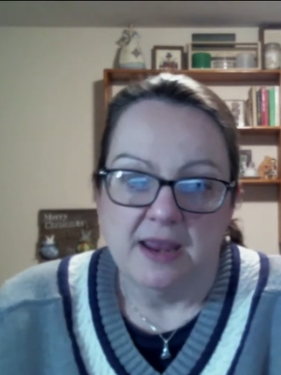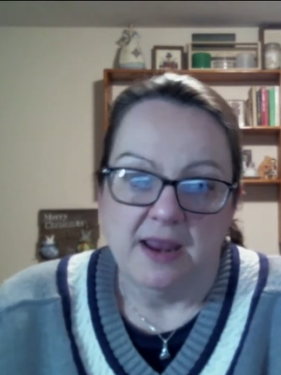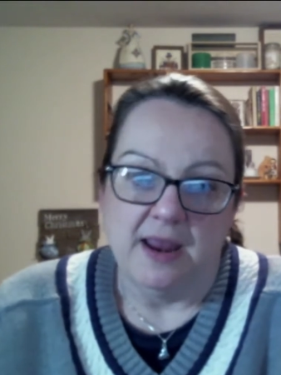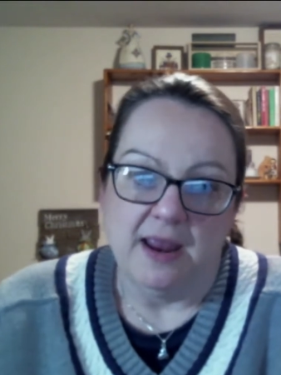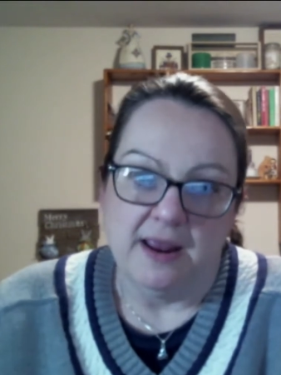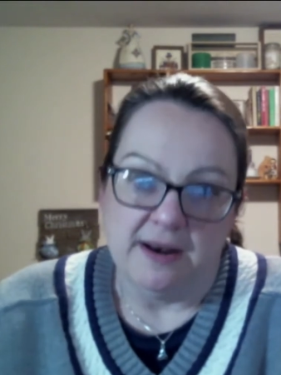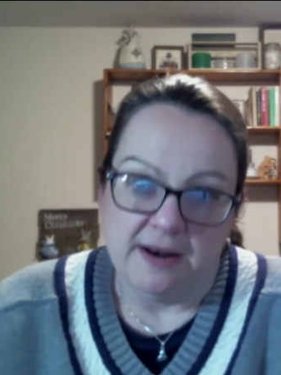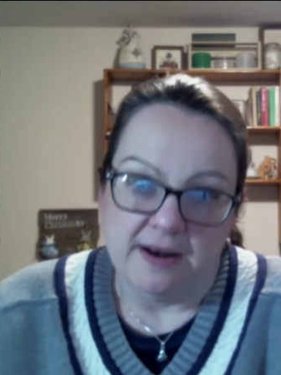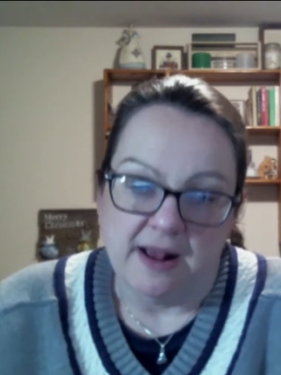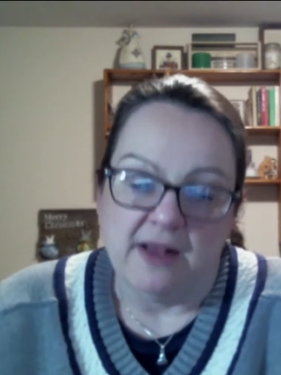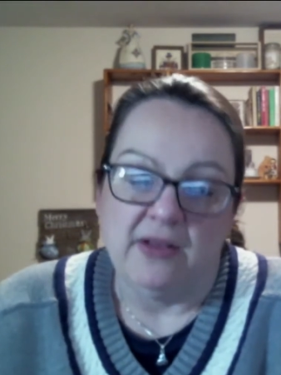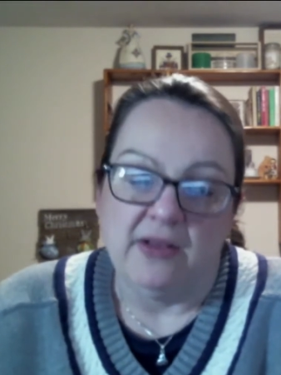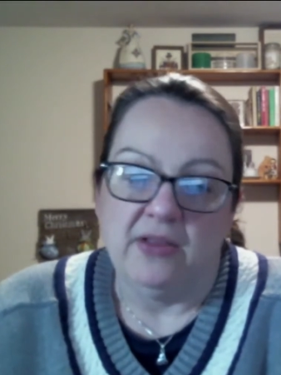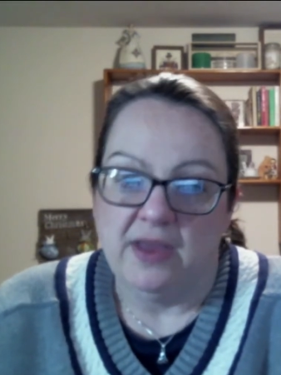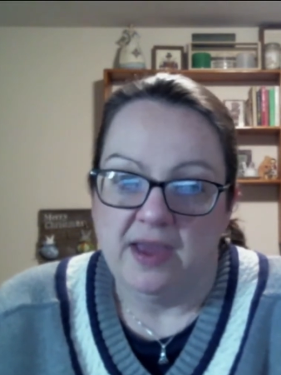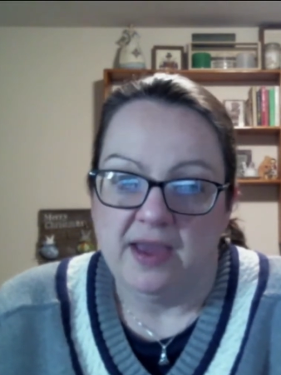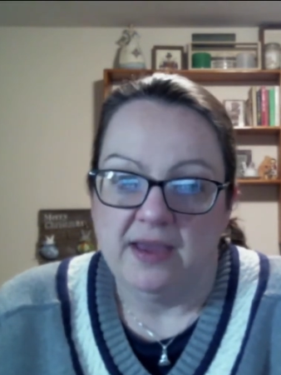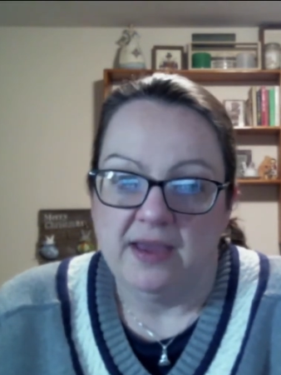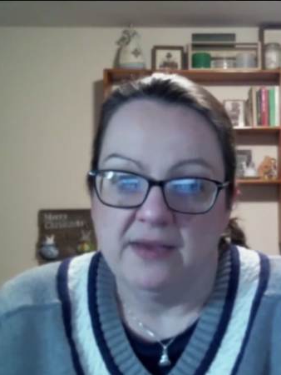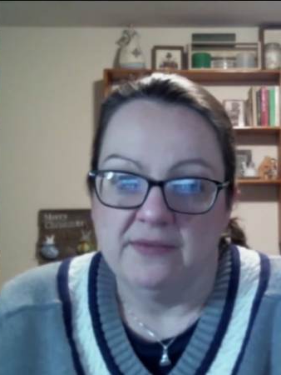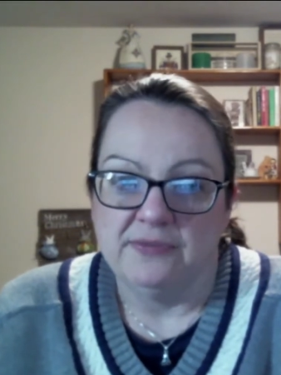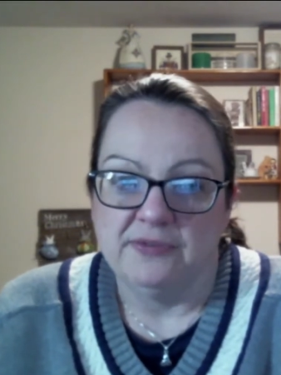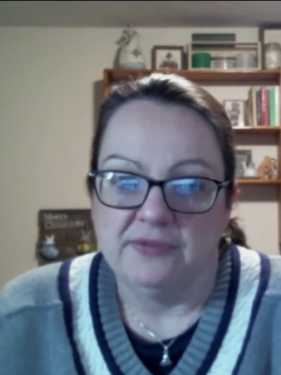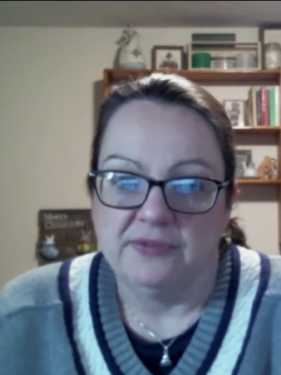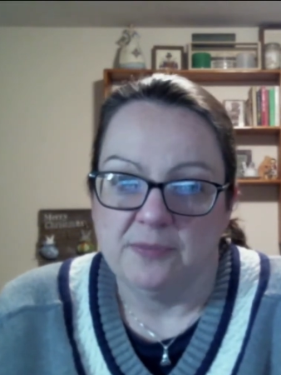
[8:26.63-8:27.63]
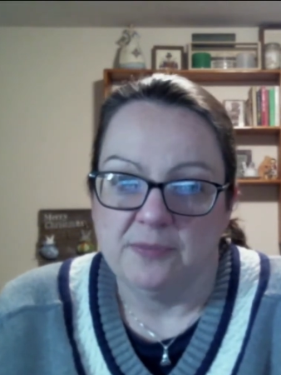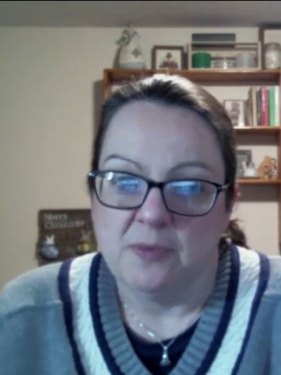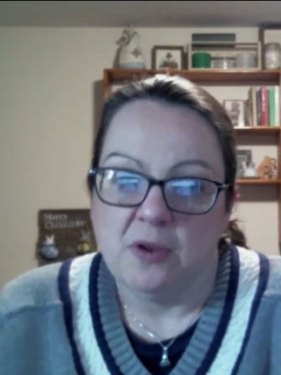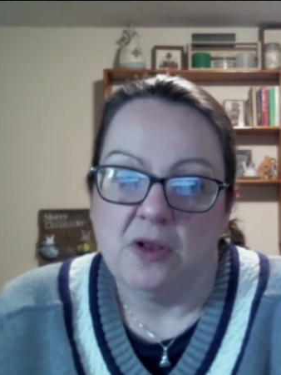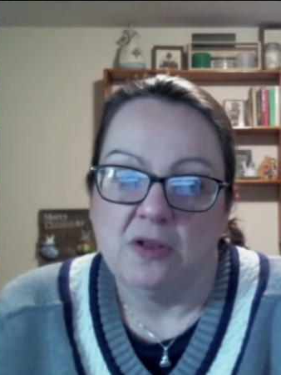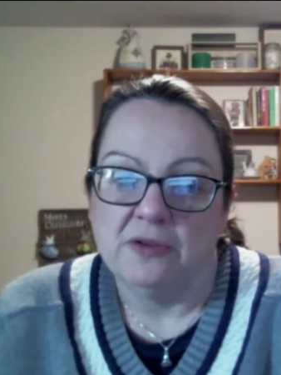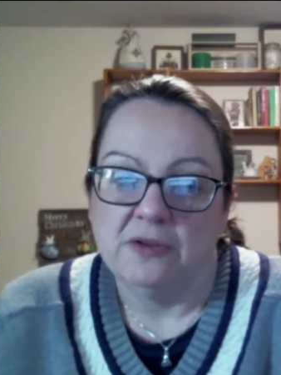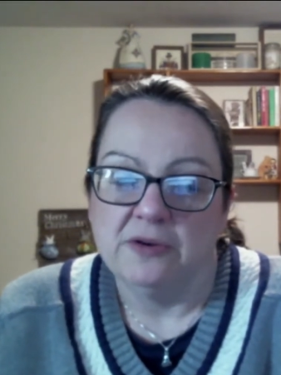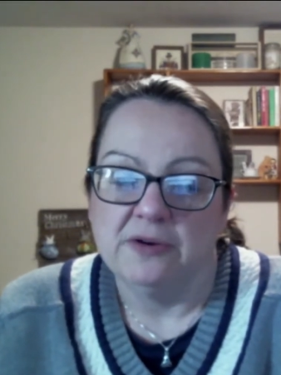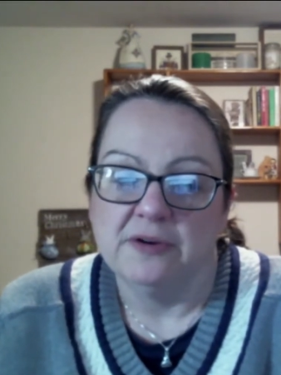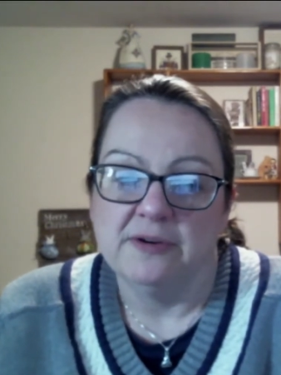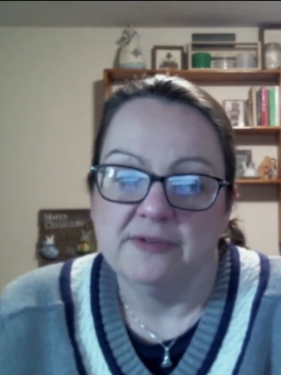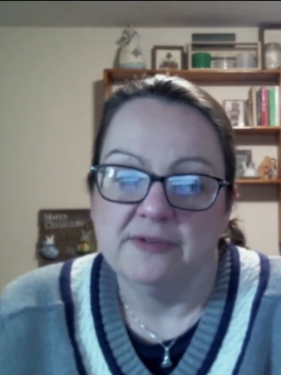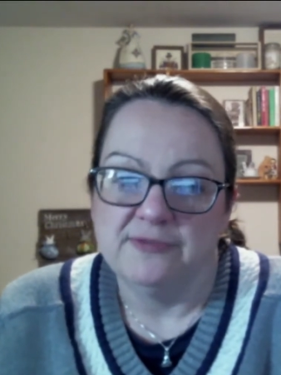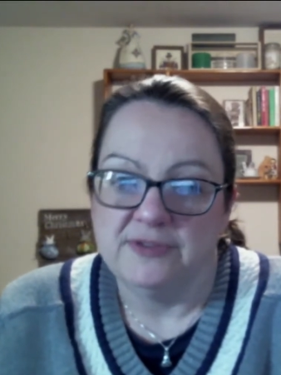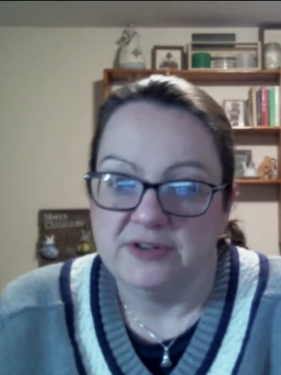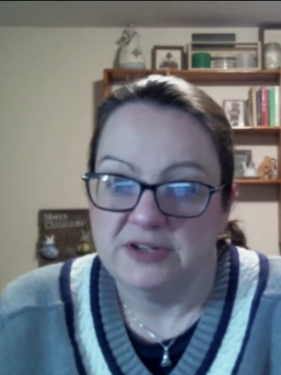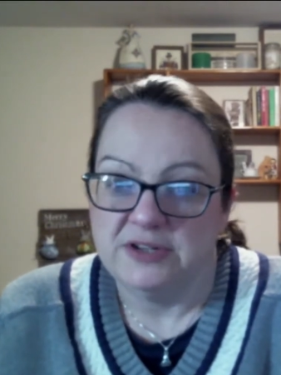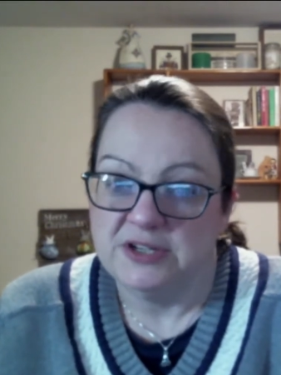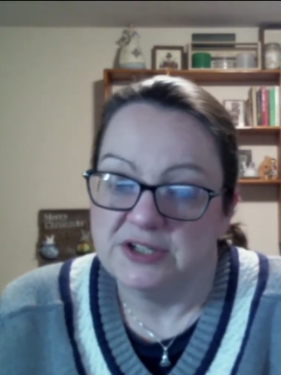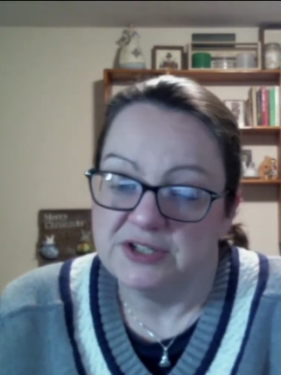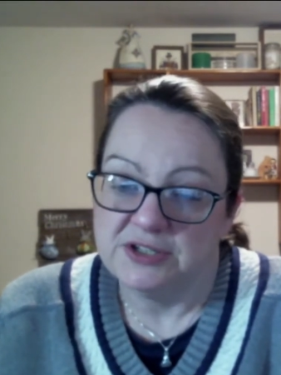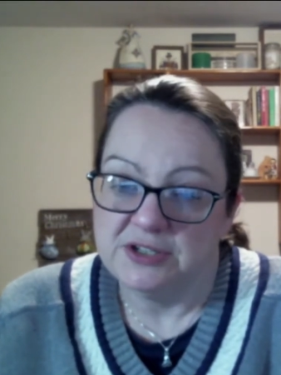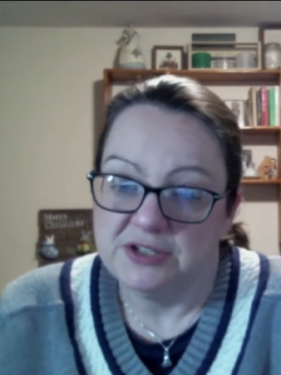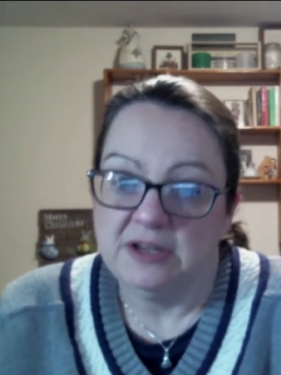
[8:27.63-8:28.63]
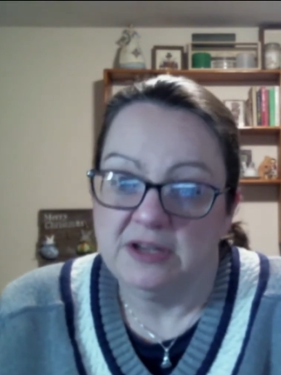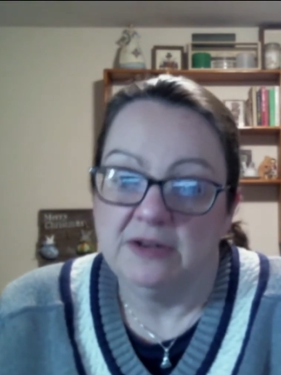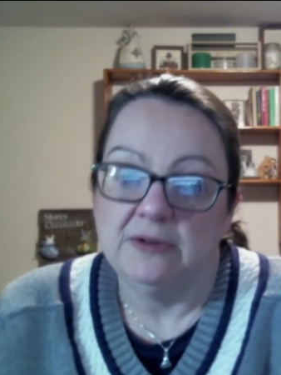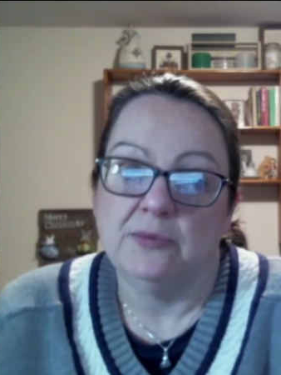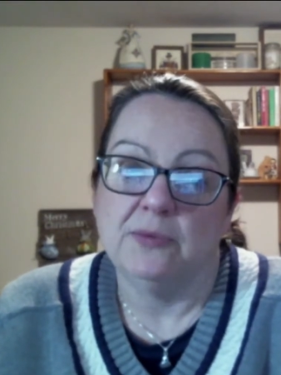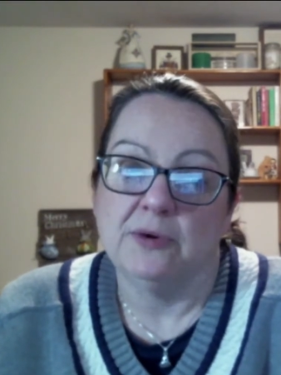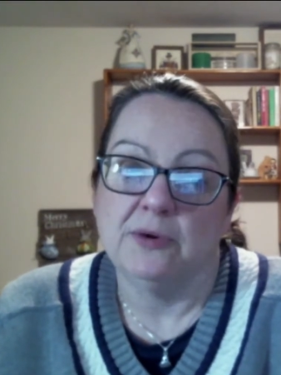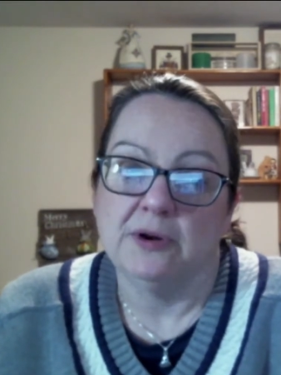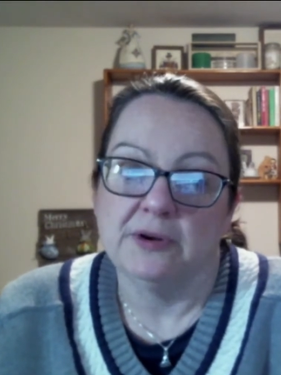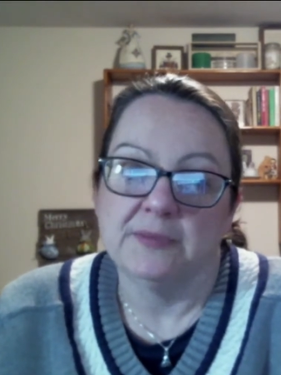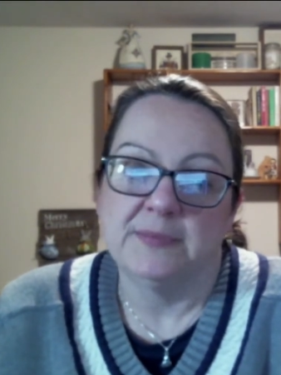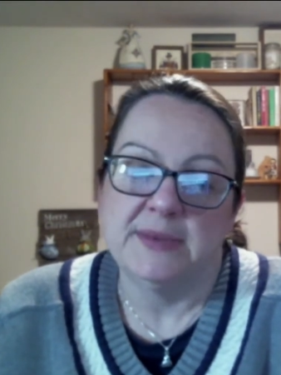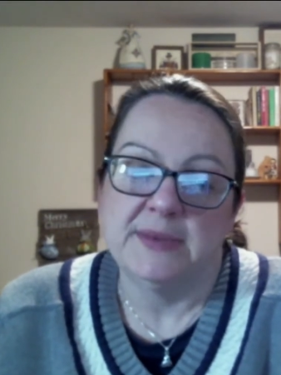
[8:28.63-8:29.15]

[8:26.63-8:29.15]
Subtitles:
and I'll have smaller finished needlework